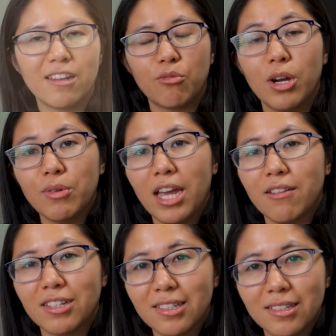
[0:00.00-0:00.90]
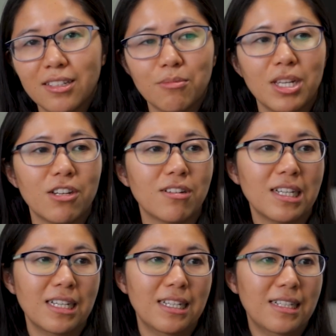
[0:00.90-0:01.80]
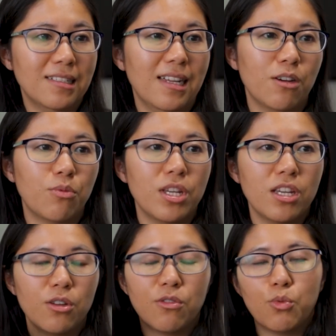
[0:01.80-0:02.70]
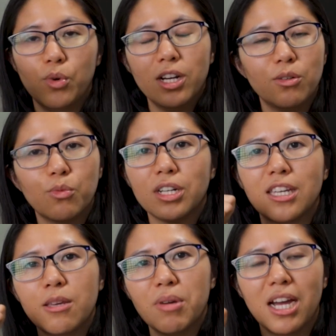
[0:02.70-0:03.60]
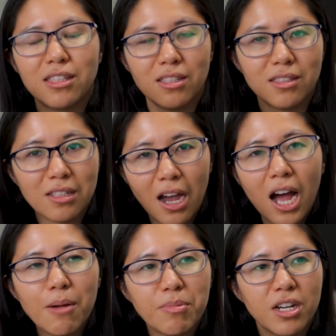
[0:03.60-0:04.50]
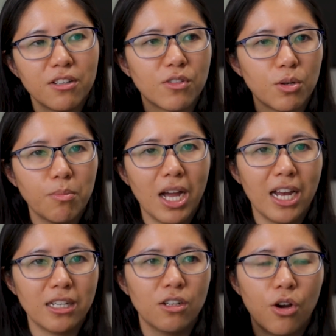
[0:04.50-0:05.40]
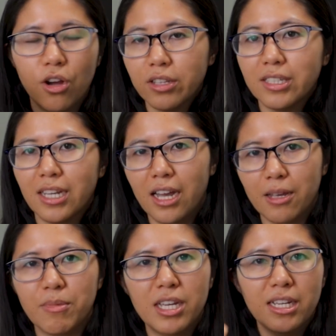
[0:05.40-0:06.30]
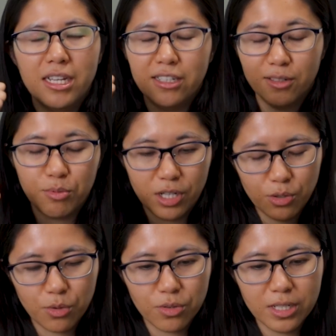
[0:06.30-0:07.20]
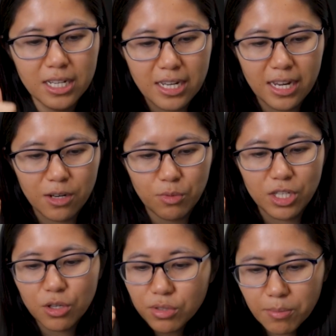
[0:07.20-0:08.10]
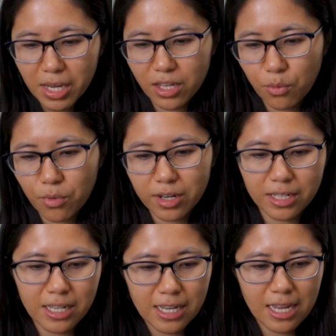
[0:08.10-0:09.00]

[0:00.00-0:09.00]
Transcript: That's why we have a system here, is that we, one, want to keep it at the top of our mind all the time. It's a priority and we know to make it one.